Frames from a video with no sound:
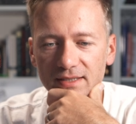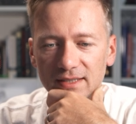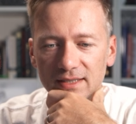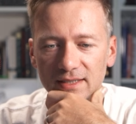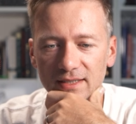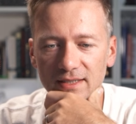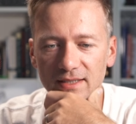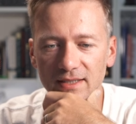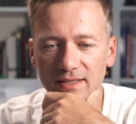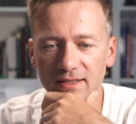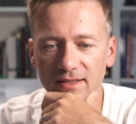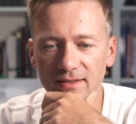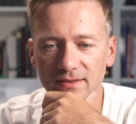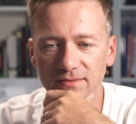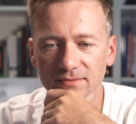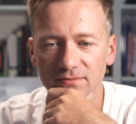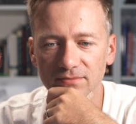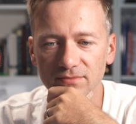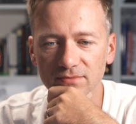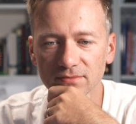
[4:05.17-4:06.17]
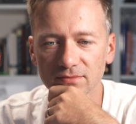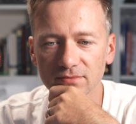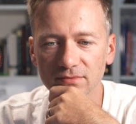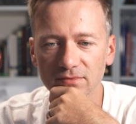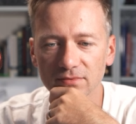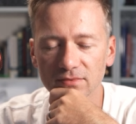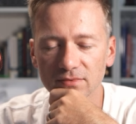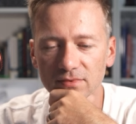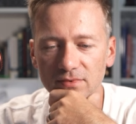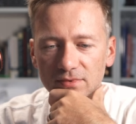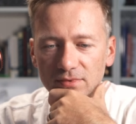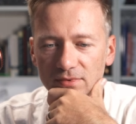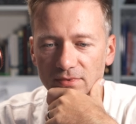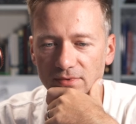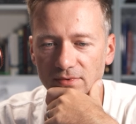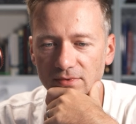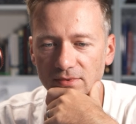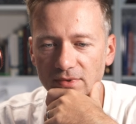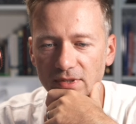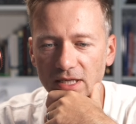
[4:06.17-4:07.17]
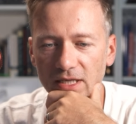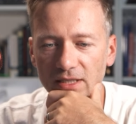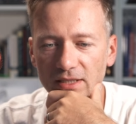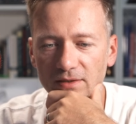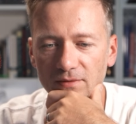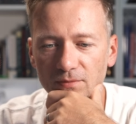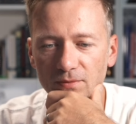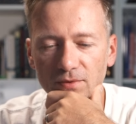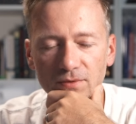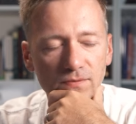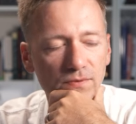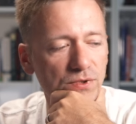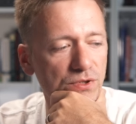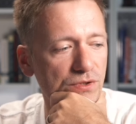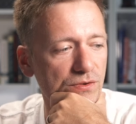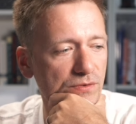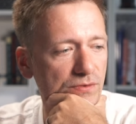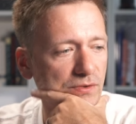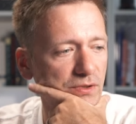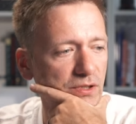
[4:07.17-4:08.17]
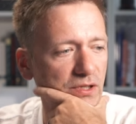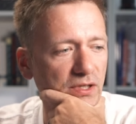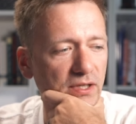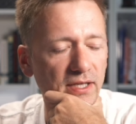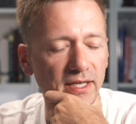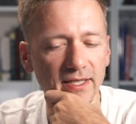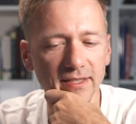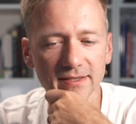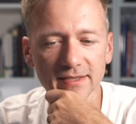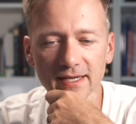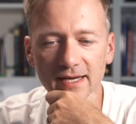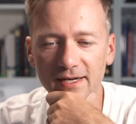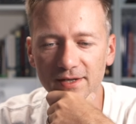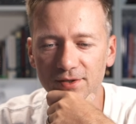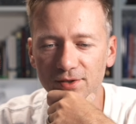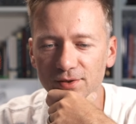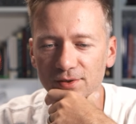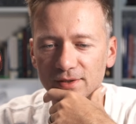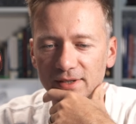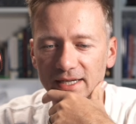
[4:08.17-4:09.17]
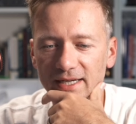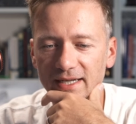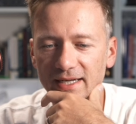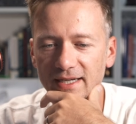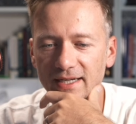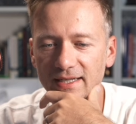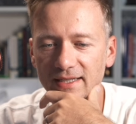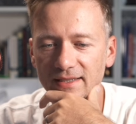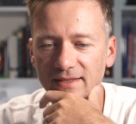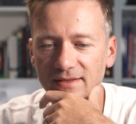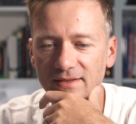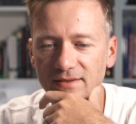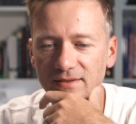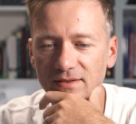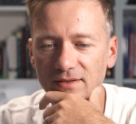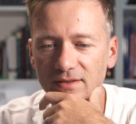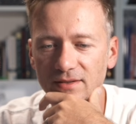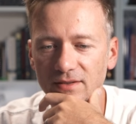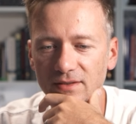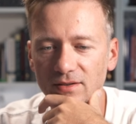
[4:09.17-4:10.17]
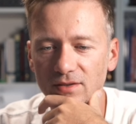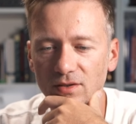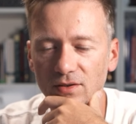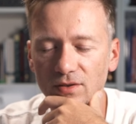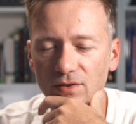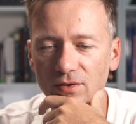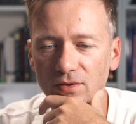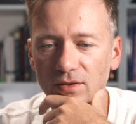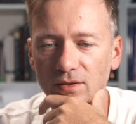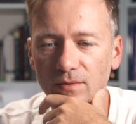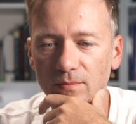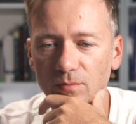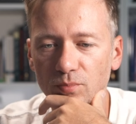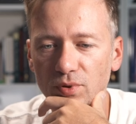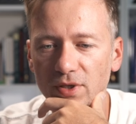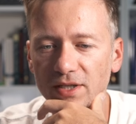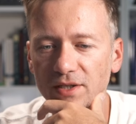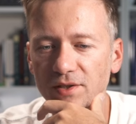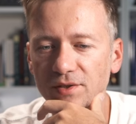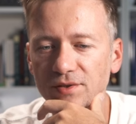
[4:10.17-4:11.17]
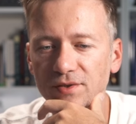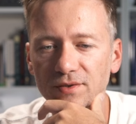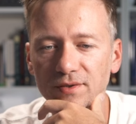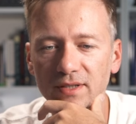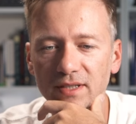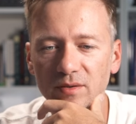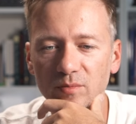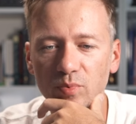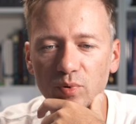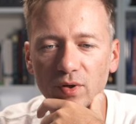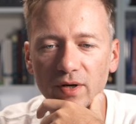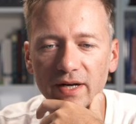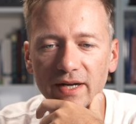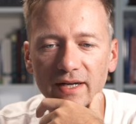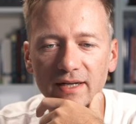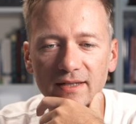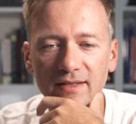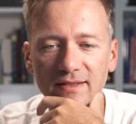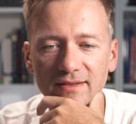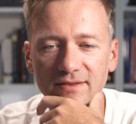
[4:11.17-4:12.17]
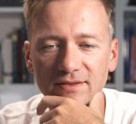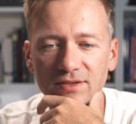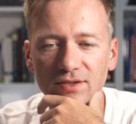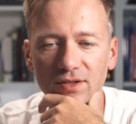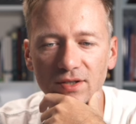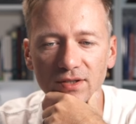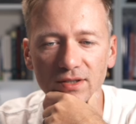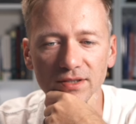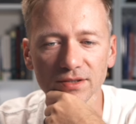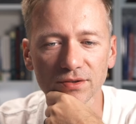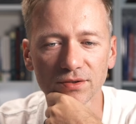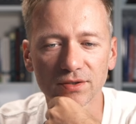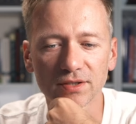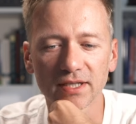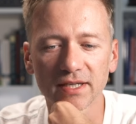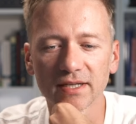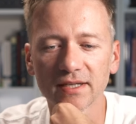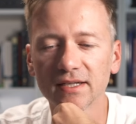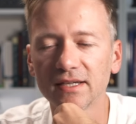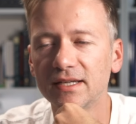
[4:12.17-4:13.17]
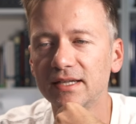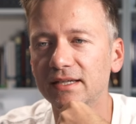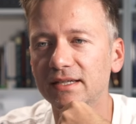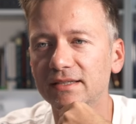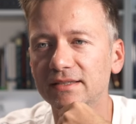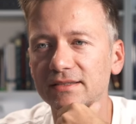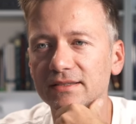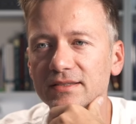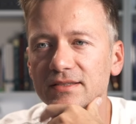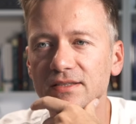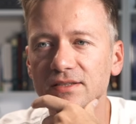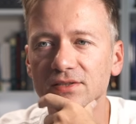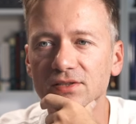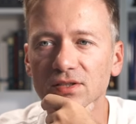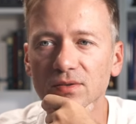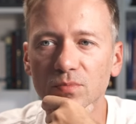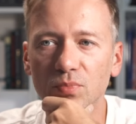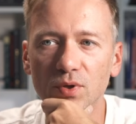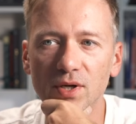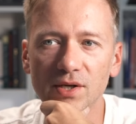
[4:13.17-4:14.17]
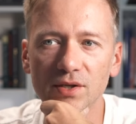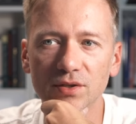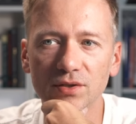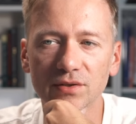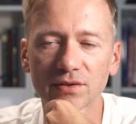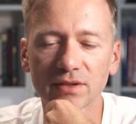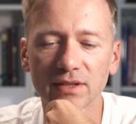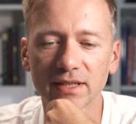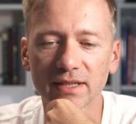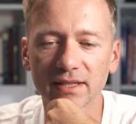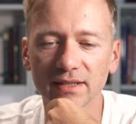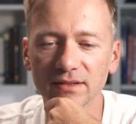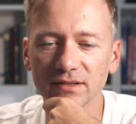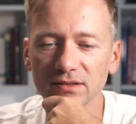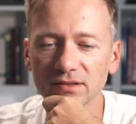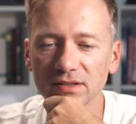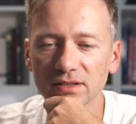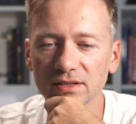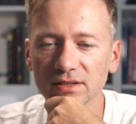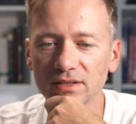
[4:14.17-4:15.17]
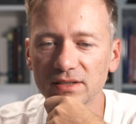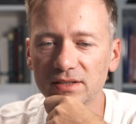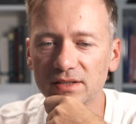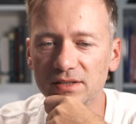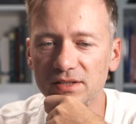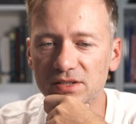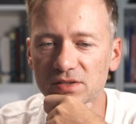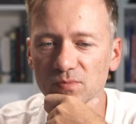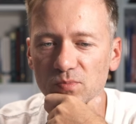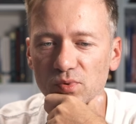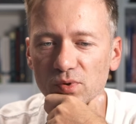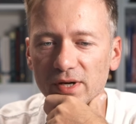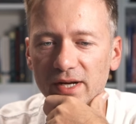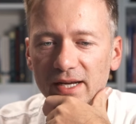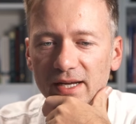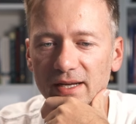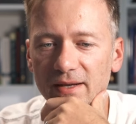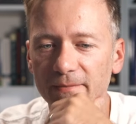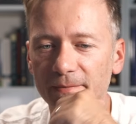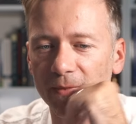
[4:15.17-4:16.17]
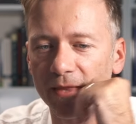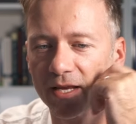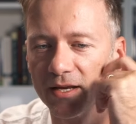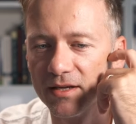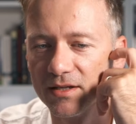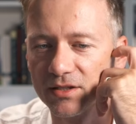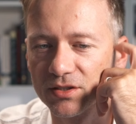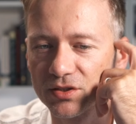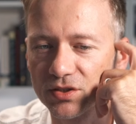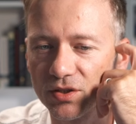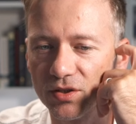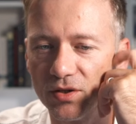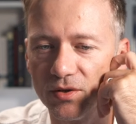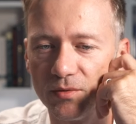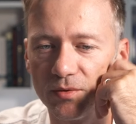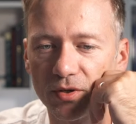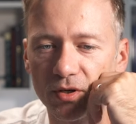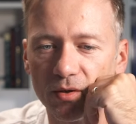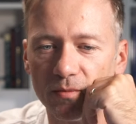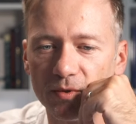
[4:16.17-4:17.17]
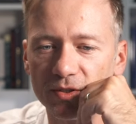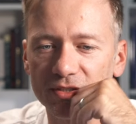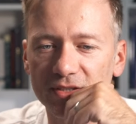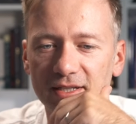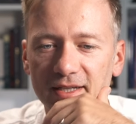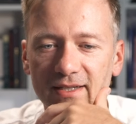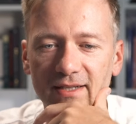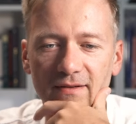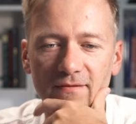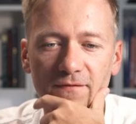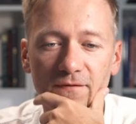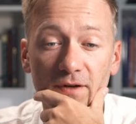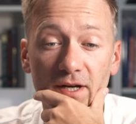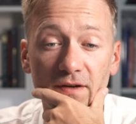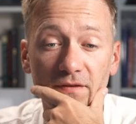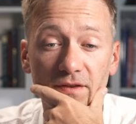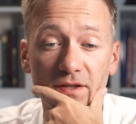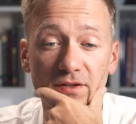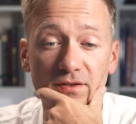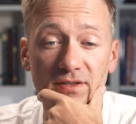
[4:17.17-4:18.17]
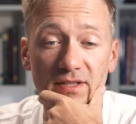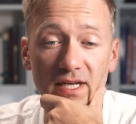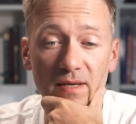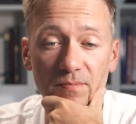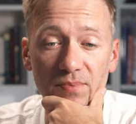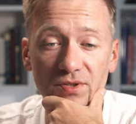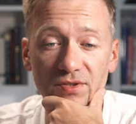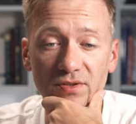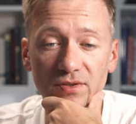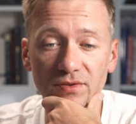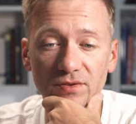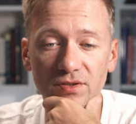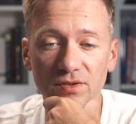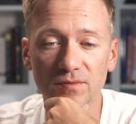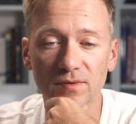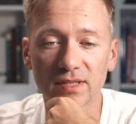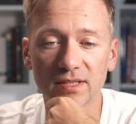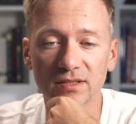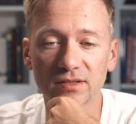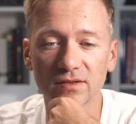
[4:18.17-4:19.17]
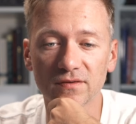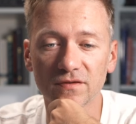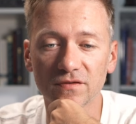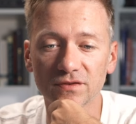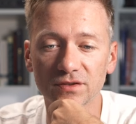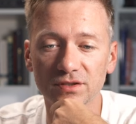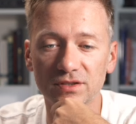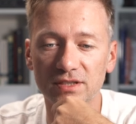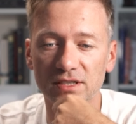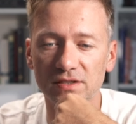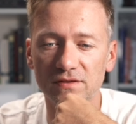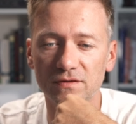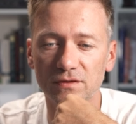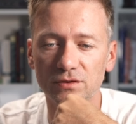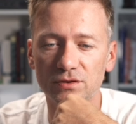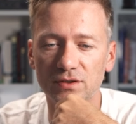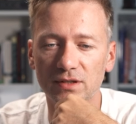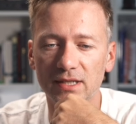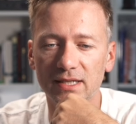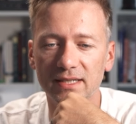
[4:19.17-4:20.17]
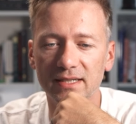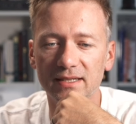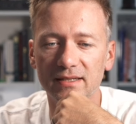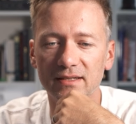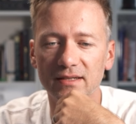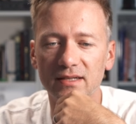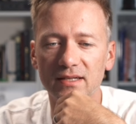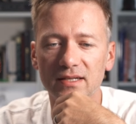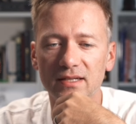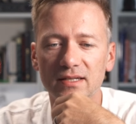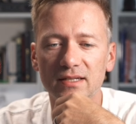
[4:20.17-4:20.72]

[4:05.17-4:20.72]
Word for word: uh, uh, what you attacker and or, or predator and prey, let's call it. Okay. This is a predator and it's prey. So we're almost like at 5,000 episodes already of successful training.